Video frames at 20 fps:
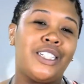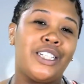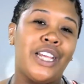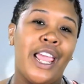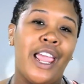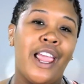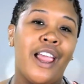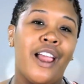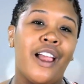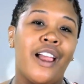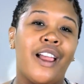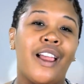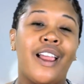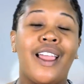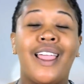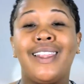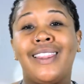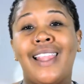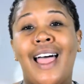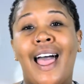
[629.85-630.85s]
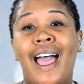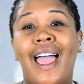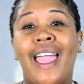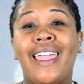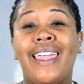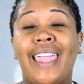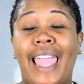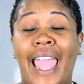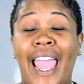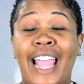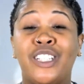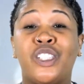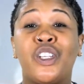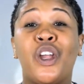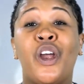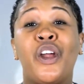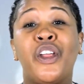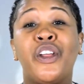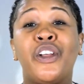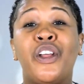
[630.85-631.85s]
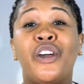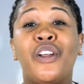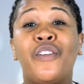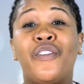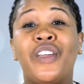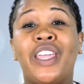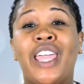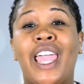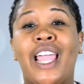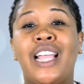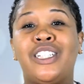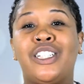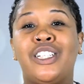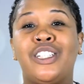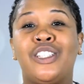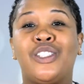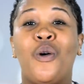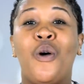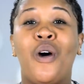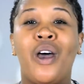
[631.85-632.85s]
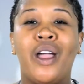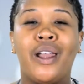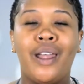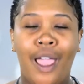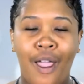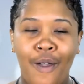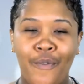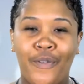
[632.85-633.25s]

share, like, and turn your notifications on